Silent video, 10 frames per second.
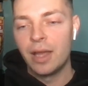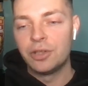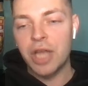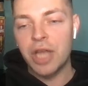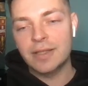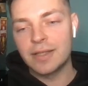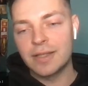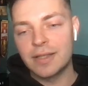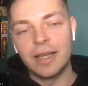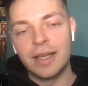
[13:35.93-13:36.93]

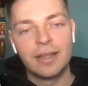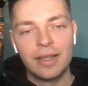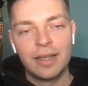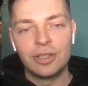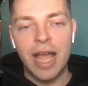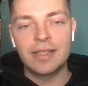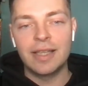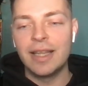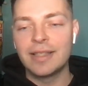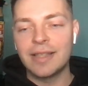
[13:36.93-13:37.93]
Jackson. Jackson
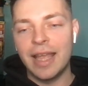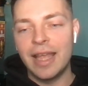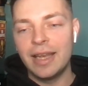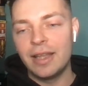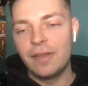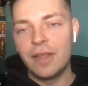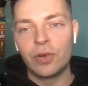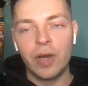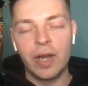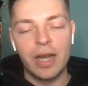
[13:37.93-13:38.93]
is in the
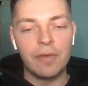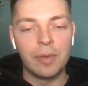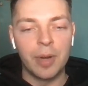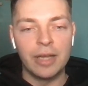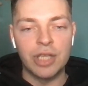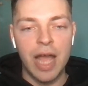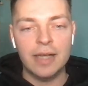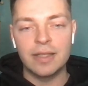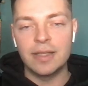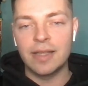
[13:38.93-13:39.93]
arena, everybody.
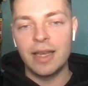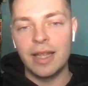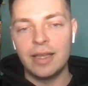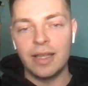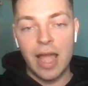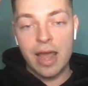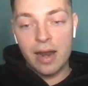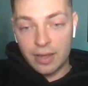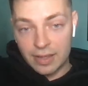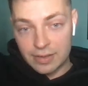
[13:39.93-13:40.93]
Jackson is in
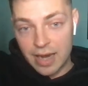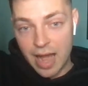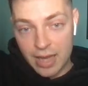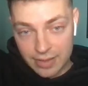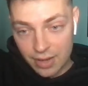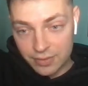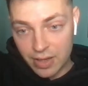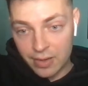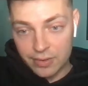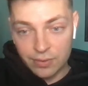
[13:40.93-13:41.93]
Indiana. He's in hostile
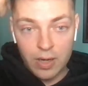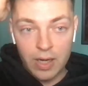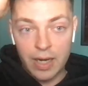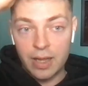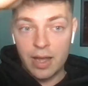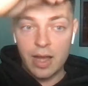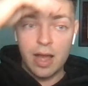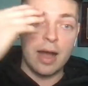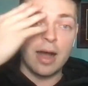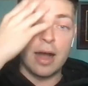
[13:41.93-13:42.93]
territory.
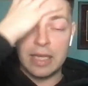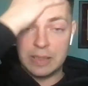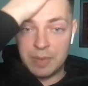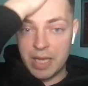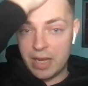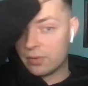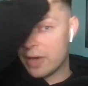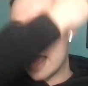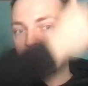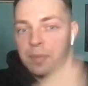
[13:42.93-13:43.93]
He's being
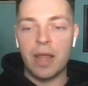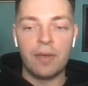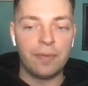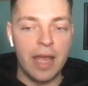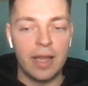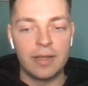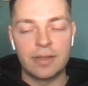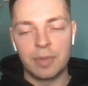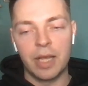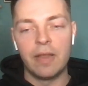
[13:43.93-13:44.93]
harassed by the fans.
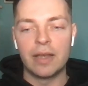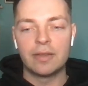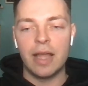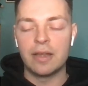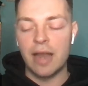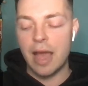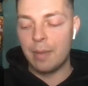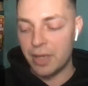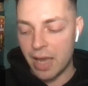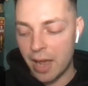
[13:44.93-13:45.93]
I'm kidding. That didn't
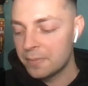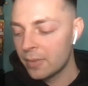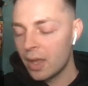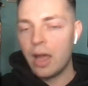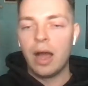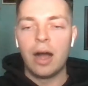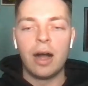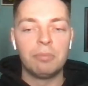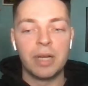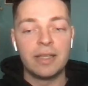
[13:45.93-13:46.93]
happen yet.
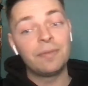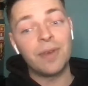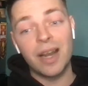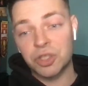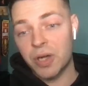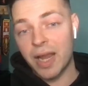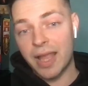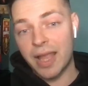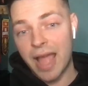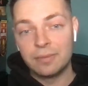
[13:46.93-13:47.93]
But he did find a stray
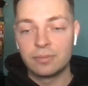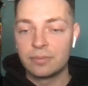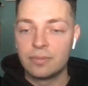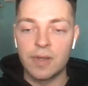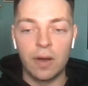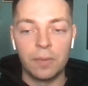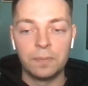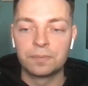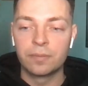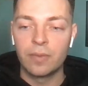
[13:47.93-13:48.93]
cat. So
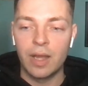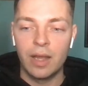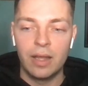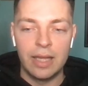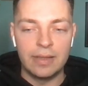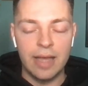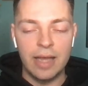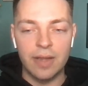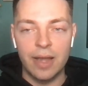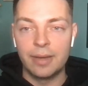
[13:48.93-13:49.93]
he's
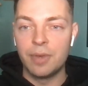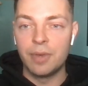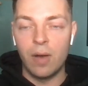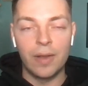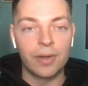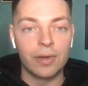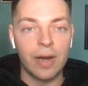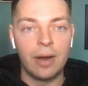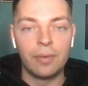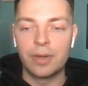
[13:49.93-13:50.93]
letting them know on the
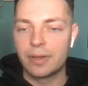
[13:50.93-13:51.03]
ground.